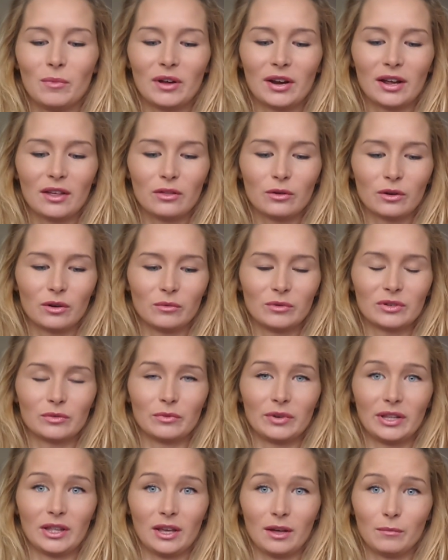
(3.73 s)
but I thought it was
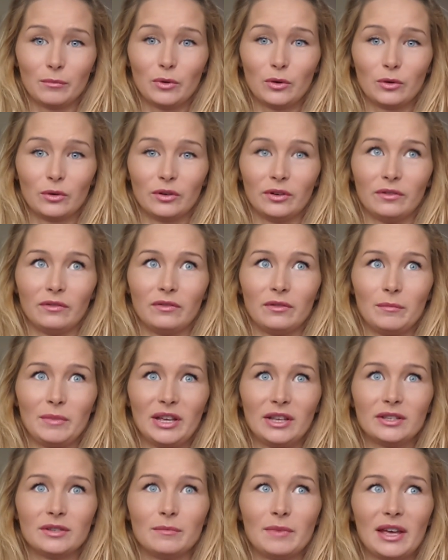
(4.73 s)
really important for
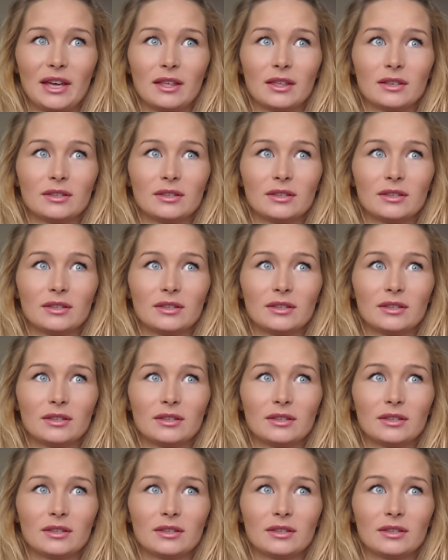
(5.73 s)
me to make